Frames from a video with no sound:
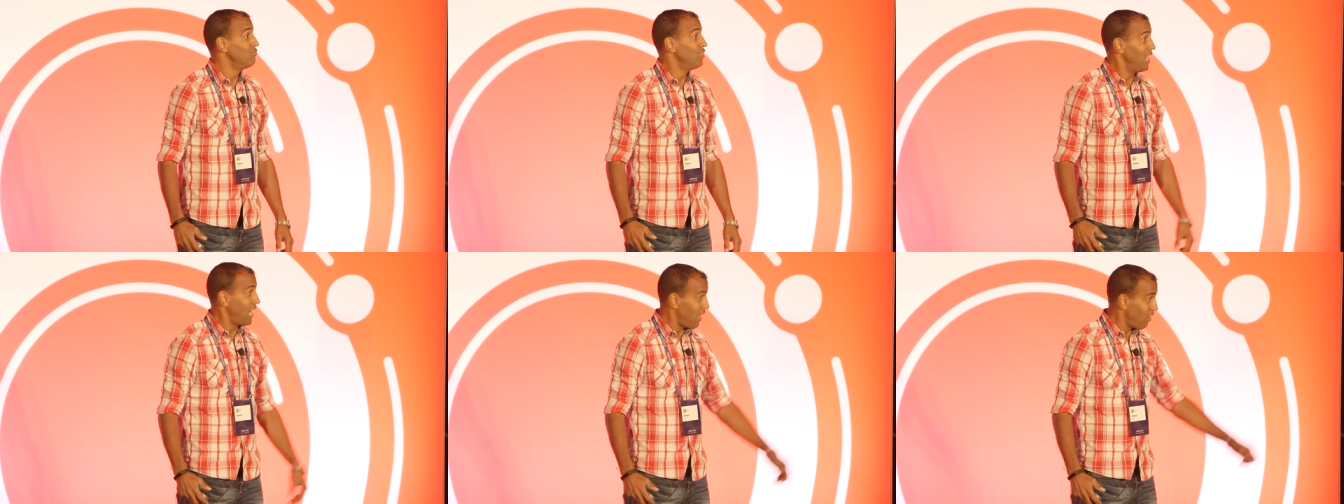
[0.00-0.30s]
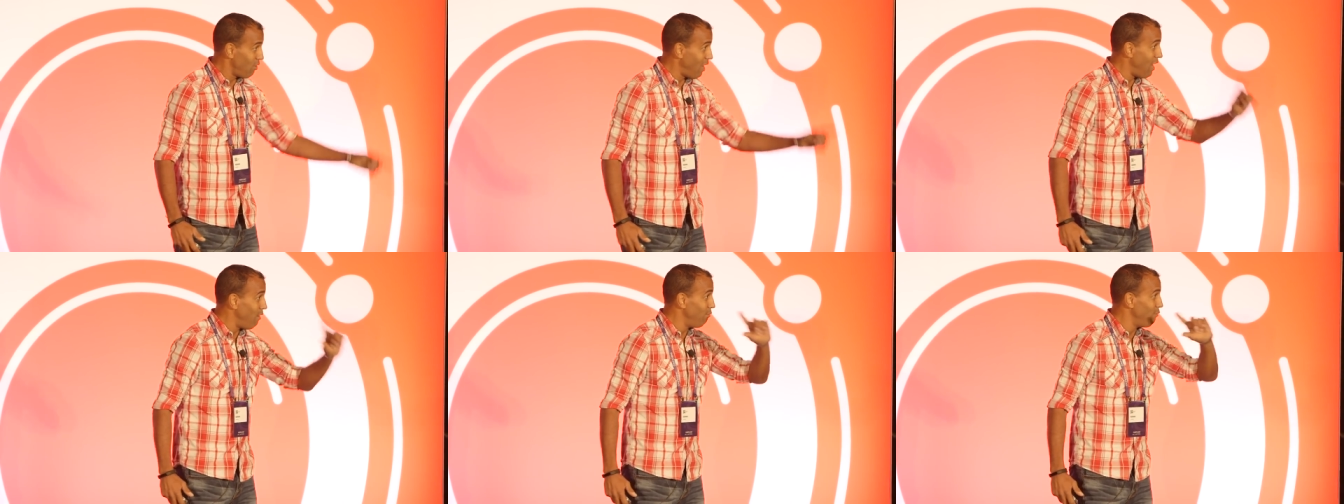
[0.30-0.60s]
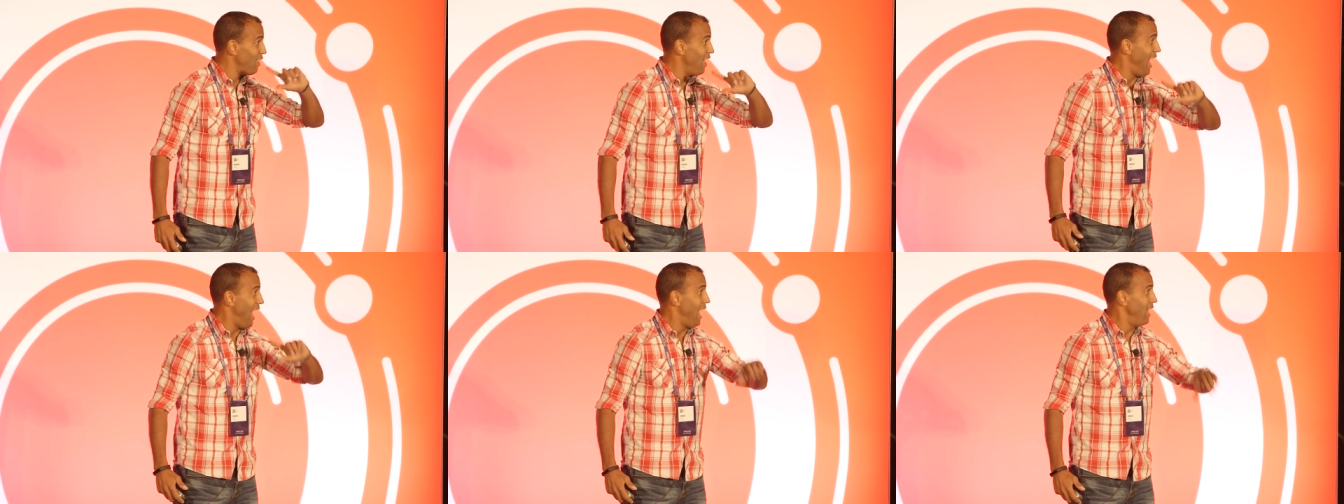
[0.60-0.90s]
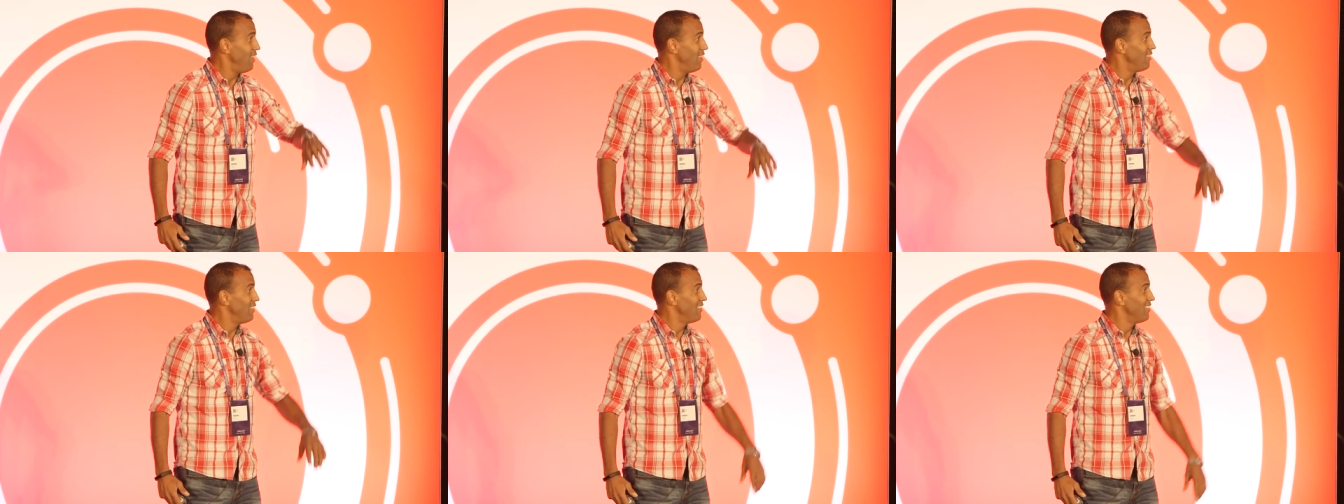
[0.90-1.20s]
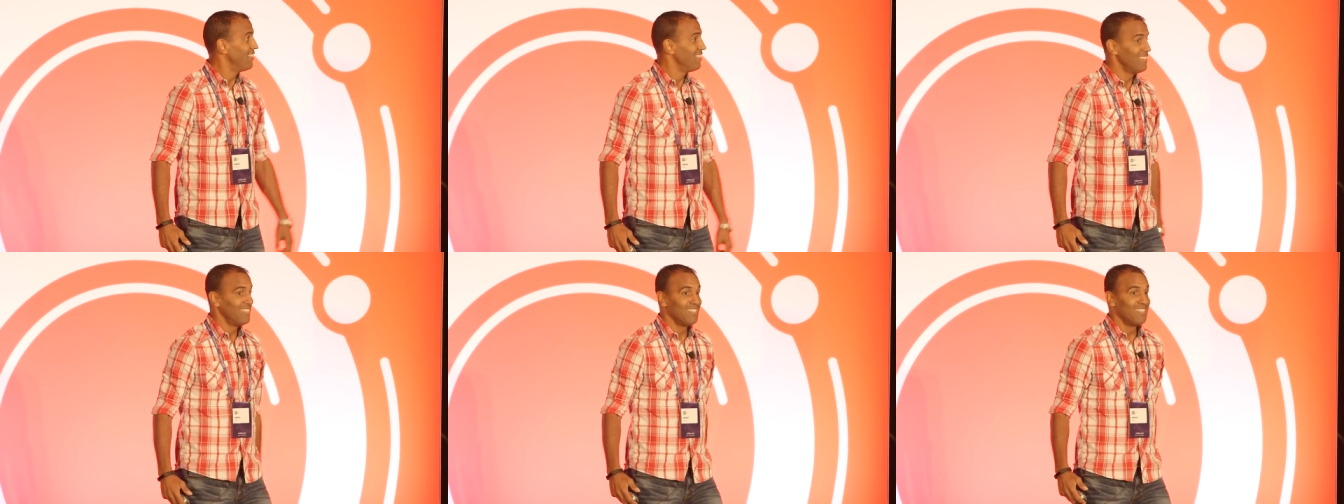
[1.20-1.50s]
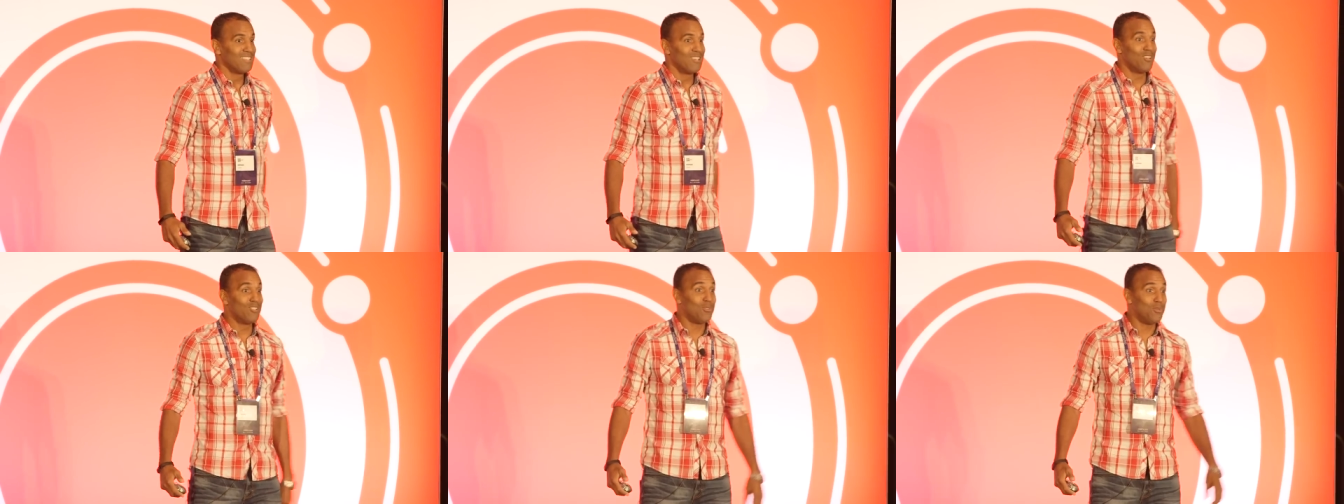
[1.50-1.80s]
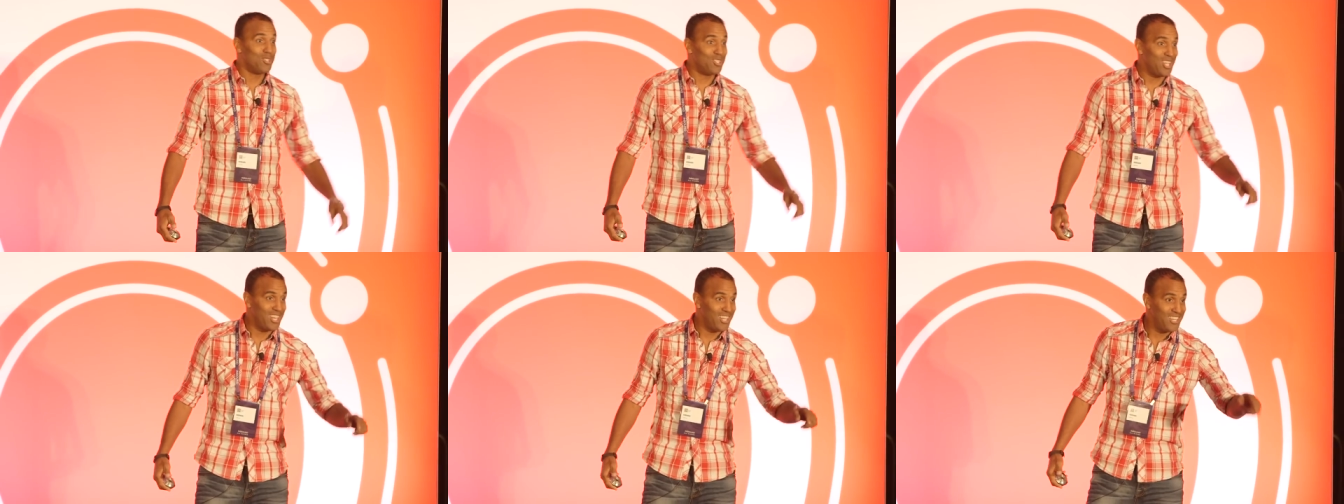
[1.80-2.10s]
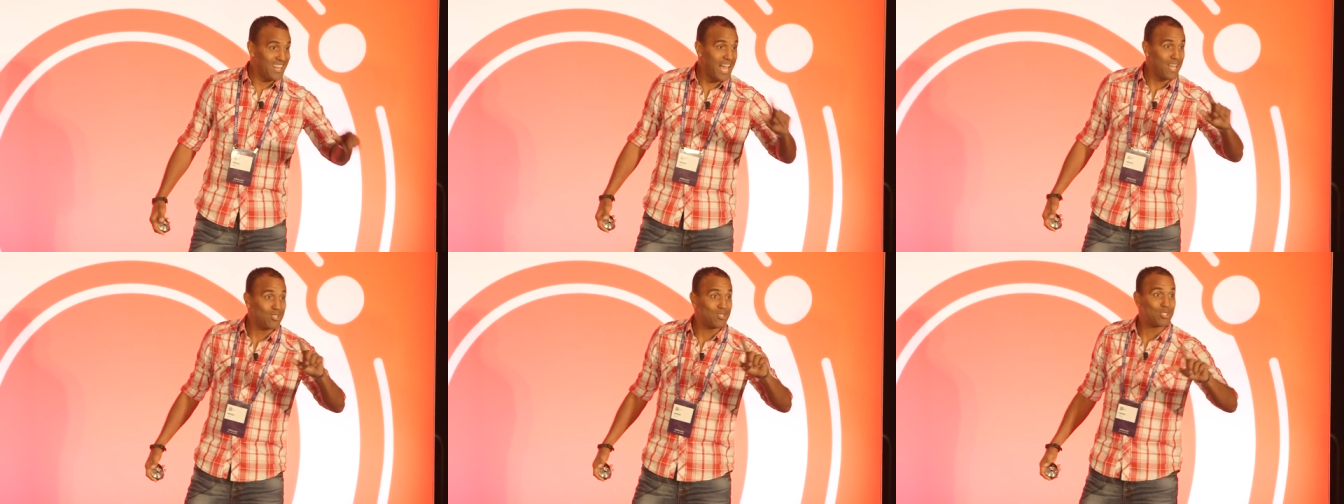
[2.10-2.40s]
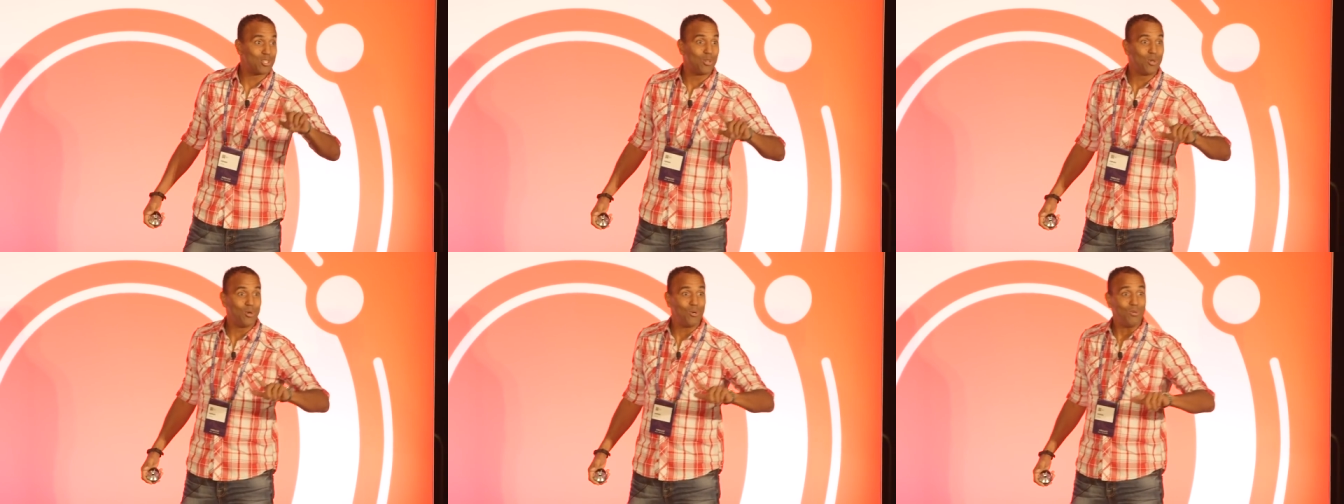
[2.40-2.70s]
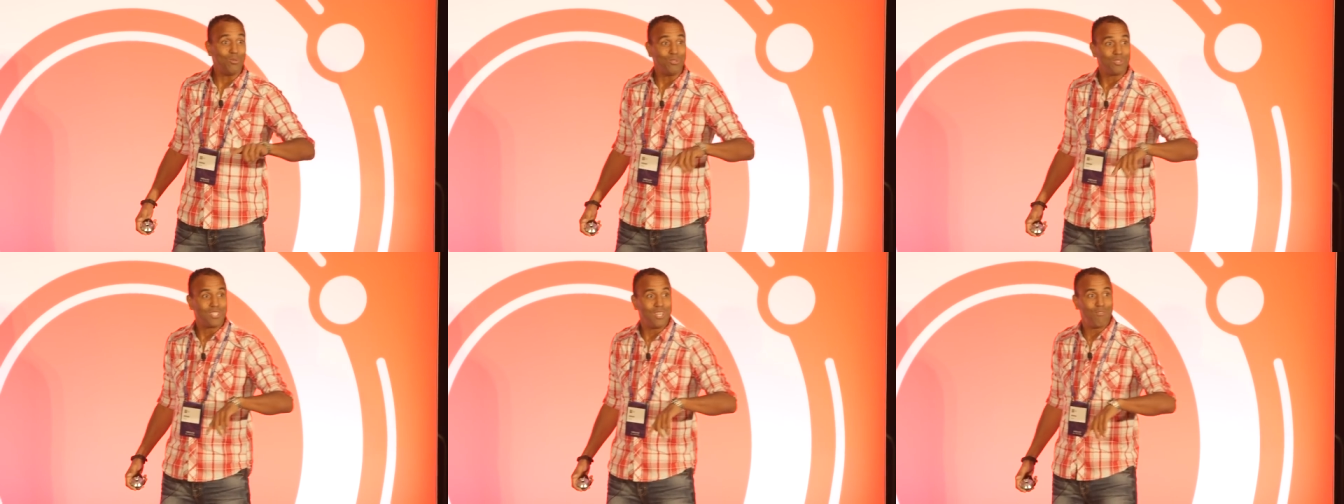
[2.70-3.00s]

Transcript: You get credit for that. Don't you wish they did that in school?